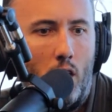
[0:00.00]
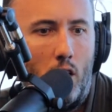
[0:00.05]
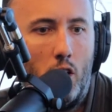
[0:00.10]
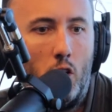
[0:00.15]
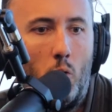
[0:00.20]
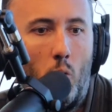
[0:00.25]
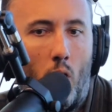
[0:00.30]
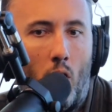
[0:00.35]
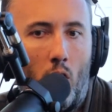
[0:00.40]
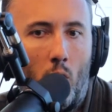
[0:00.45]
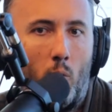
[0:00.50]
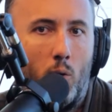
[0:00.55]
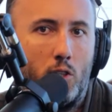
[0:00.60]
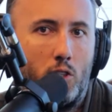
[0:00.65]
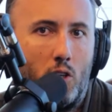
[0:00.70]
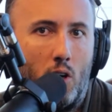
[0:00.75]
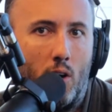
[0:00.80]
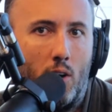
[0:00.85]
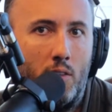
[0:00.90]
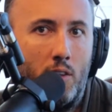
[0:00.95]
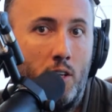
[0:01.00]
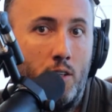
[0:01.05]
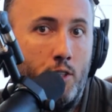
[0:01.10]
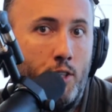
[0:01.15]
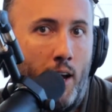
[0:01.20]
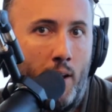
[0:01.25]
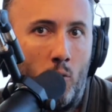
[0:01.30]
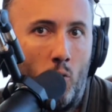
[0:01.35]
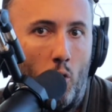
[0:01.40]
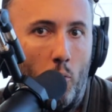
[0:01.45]
You are what's called the
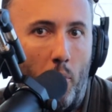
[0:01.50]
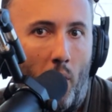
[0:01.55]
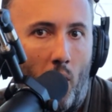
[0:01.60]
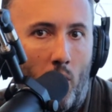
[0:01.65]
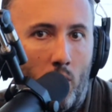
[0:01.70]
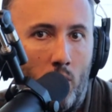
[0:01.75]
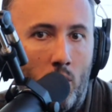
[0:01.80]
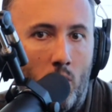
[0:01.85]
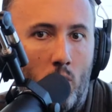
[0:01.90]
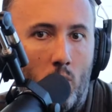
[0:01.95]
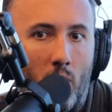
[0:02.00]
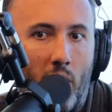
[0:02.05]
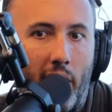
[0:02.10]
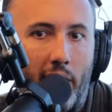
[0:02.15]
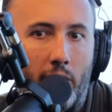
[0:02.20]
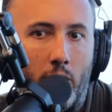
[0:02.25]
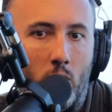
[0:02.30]
general partner, right?